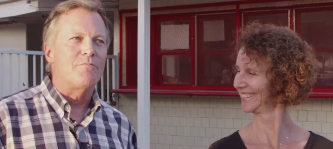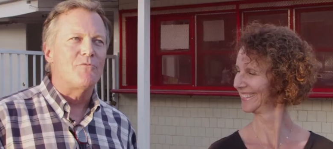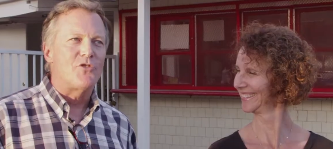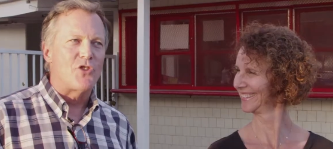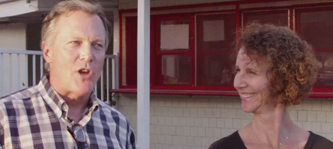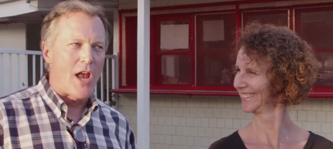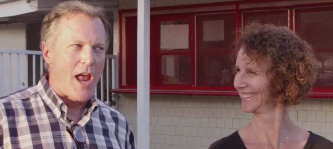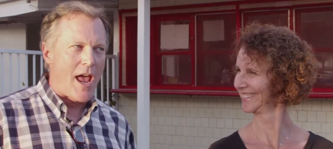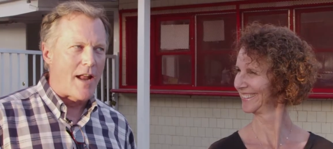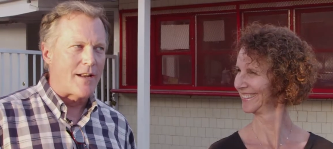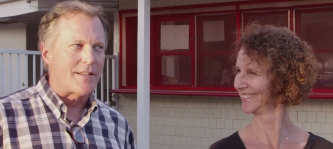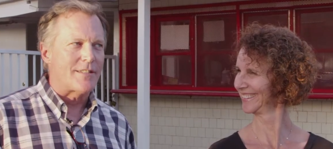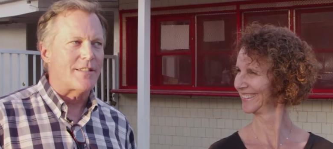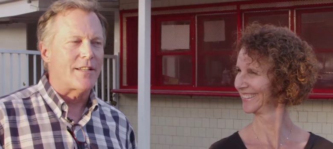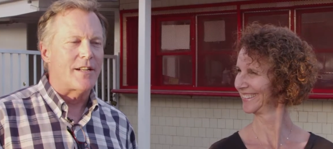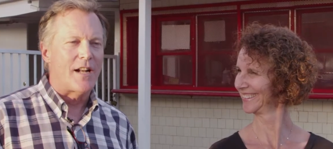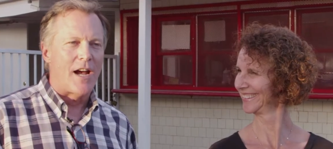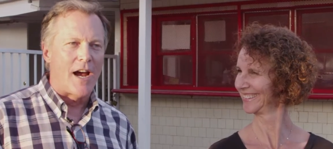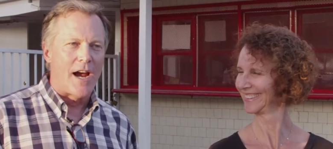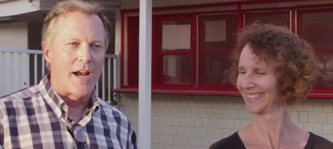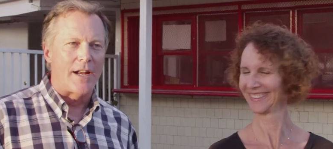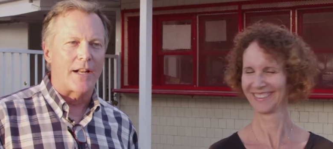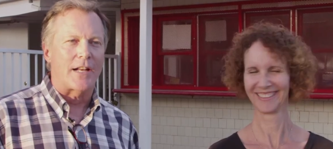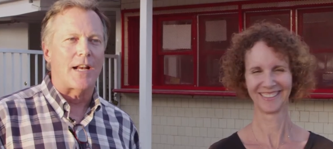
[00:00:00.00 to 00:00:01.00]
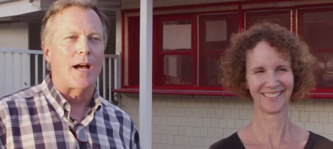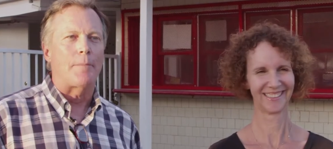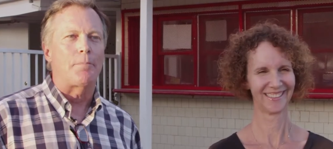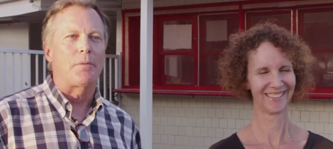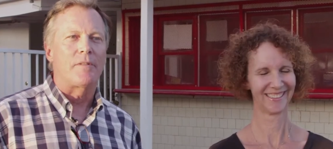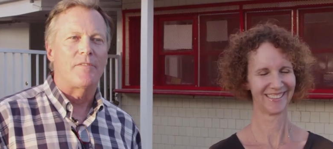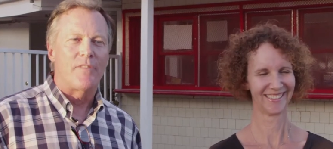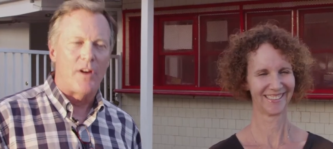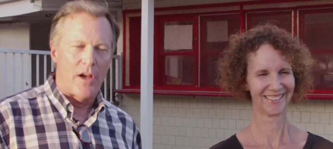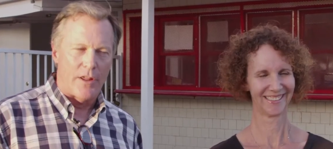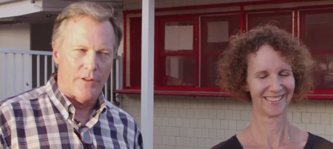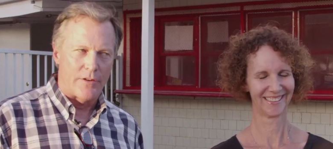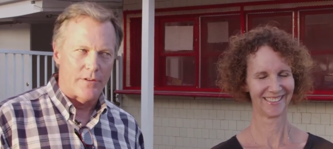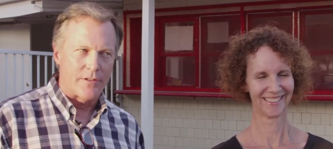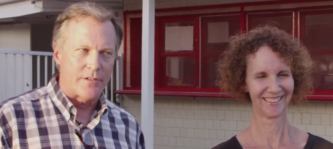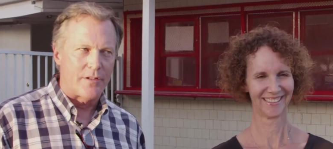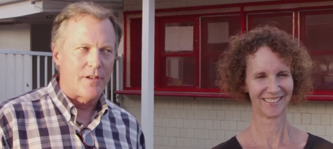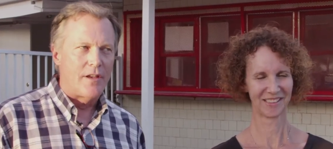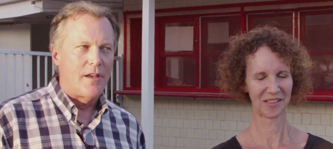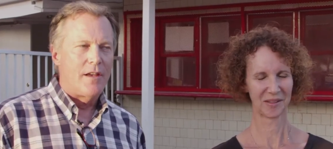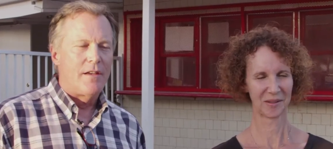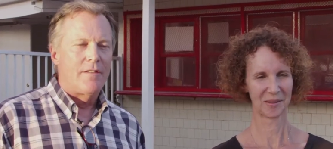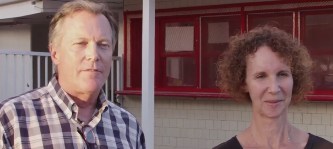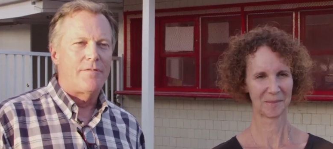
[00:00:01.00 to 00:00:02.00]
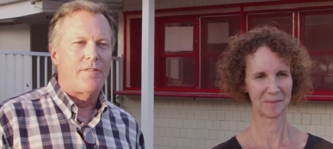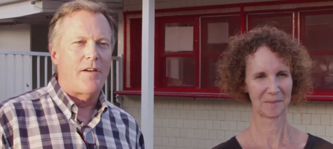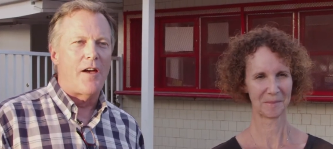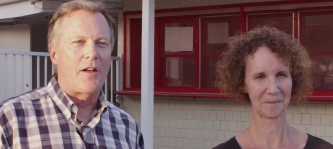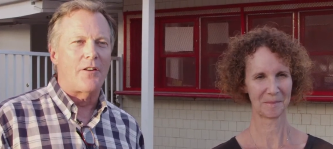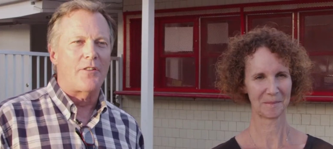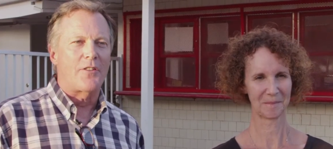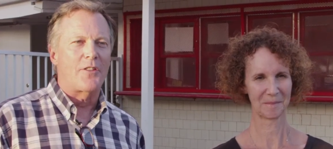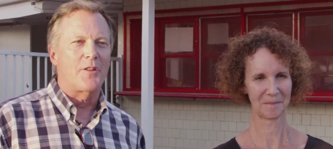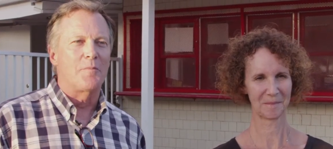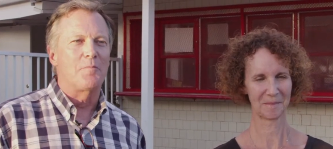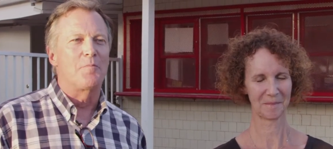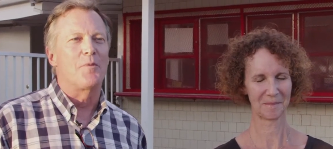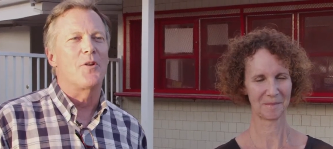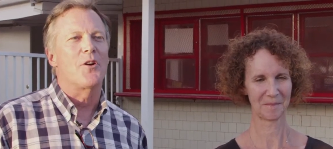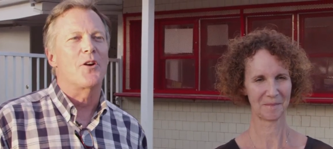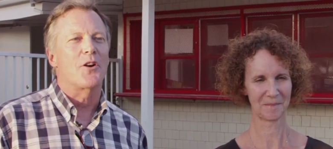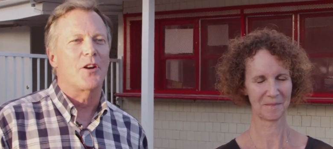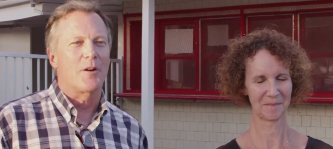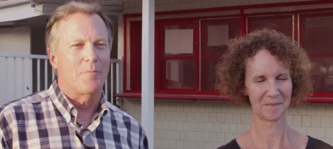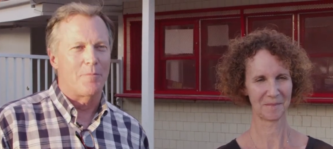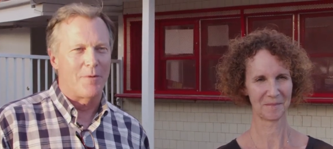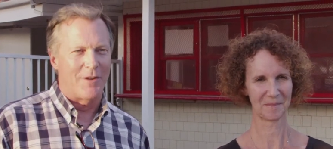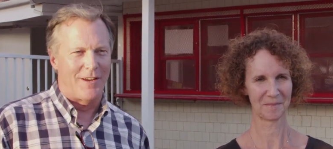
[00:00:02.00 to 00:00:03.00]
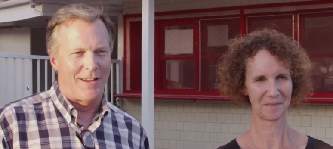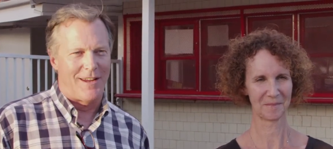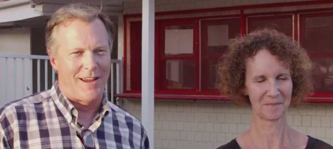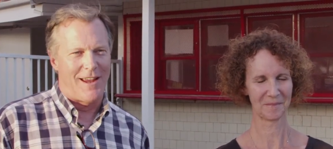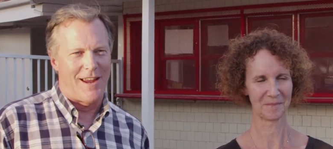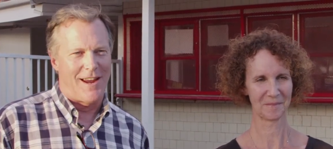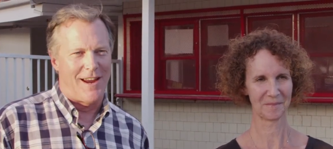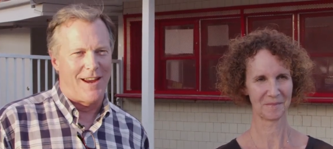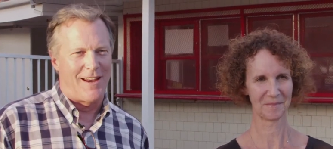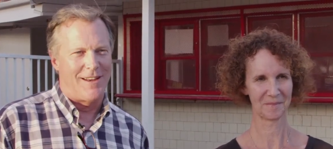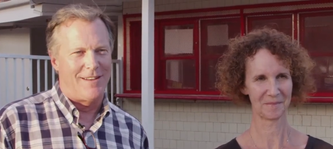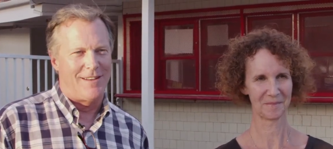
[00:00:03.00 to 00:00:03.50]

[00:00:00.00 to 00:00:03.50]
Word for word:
Speaker 1: Janice and I and a couple of others founded the Burger Brigade.